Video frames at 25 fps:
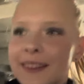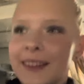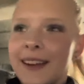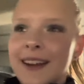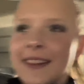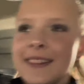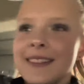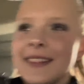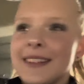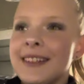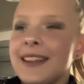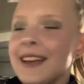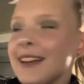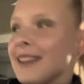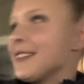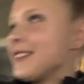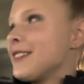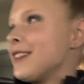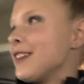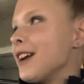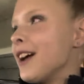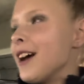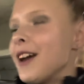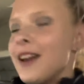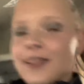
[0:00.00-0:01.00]
that I did
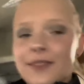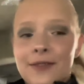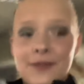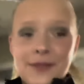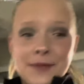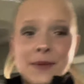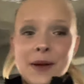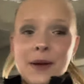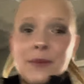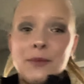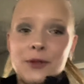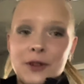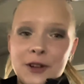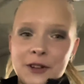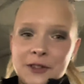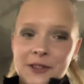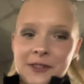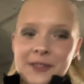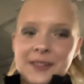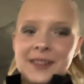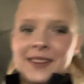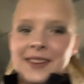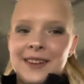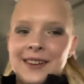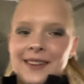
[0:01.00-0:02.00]
yesterday for my morning
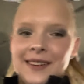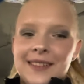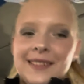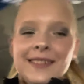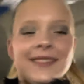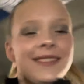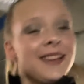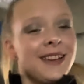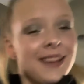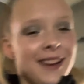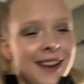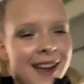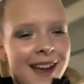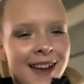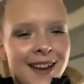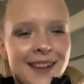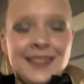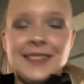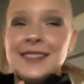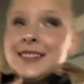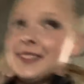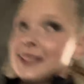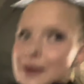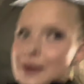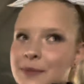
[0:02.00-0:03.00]
routine today. I
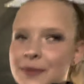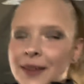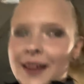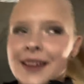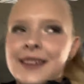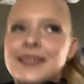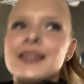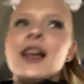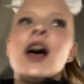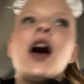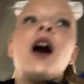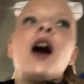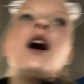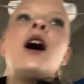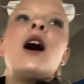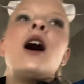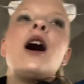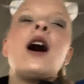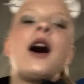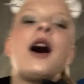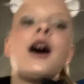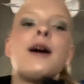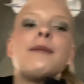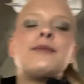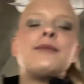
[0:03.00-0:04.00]
did the same things. I did
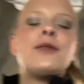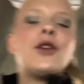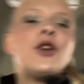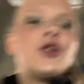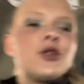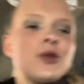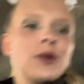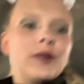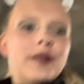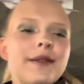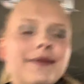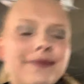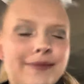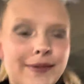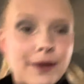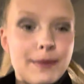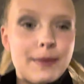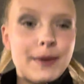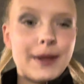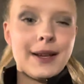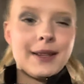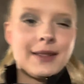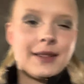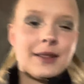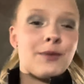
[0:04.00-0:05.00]
um, same So I didn't film
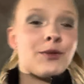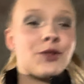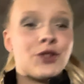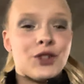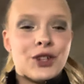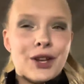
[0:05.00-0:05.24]
it because I wanted to